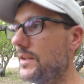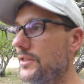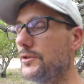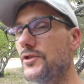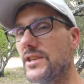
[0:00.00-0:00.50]

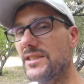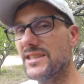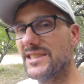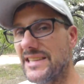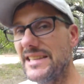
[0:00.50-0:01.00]
there's just a
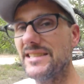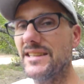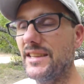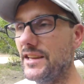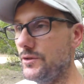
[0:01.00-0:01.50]

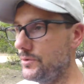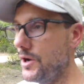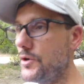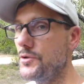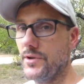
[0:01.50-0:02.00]
season that you
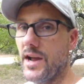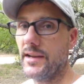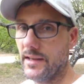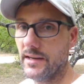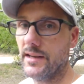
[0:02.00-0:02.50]
know you're not
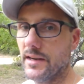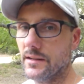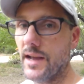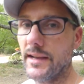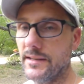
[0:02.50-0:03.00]
going to get a
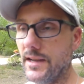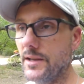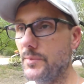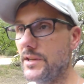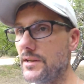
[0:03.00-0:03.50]
lot
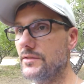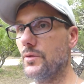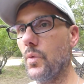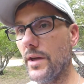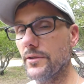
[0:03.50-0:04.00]
done because the
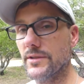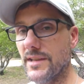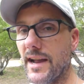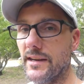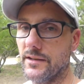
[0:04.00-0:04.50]
weather's
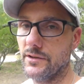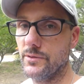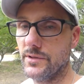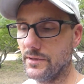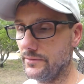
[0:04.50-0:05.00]
not
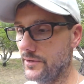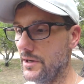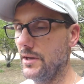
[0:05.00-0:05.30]
conducive.